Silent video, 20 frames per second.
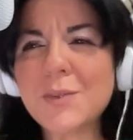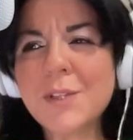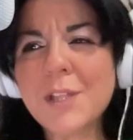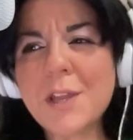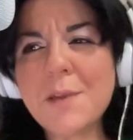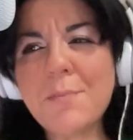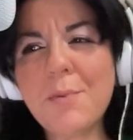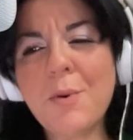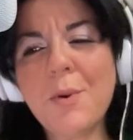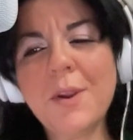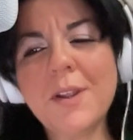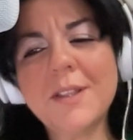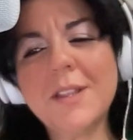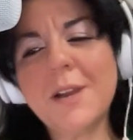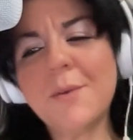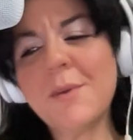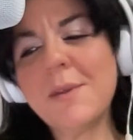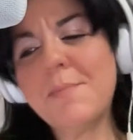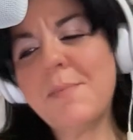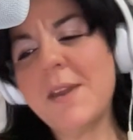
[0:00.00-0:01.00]
really important
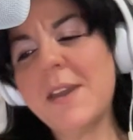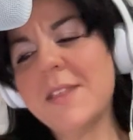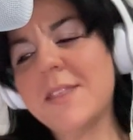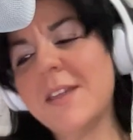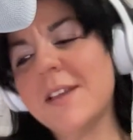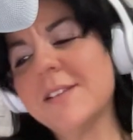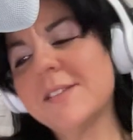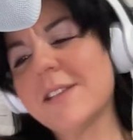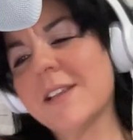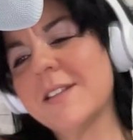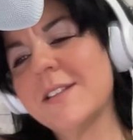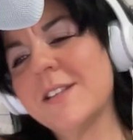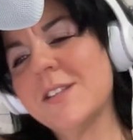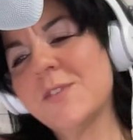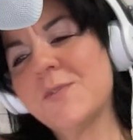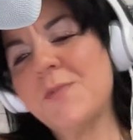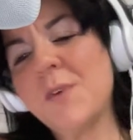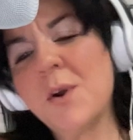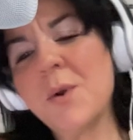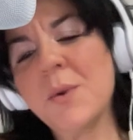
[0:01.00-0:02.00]
that we pay things like this
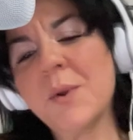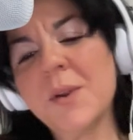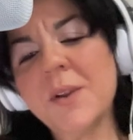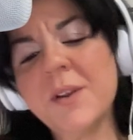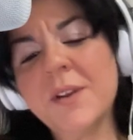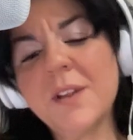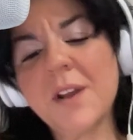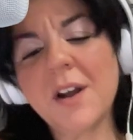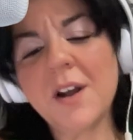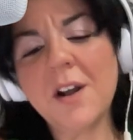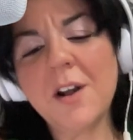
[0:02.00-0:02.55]
forward.